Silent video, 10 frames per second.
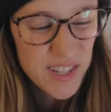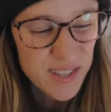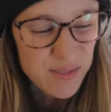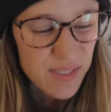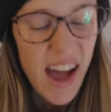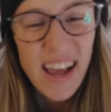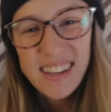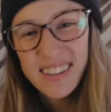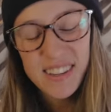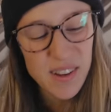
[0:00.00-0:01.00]
which is
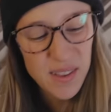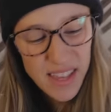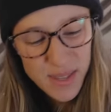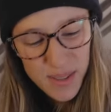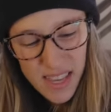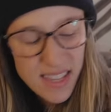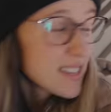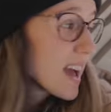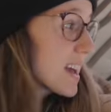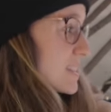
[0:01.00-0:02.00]
fine. You know, that's what they
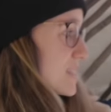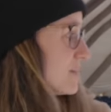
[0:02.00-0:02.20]
say. It's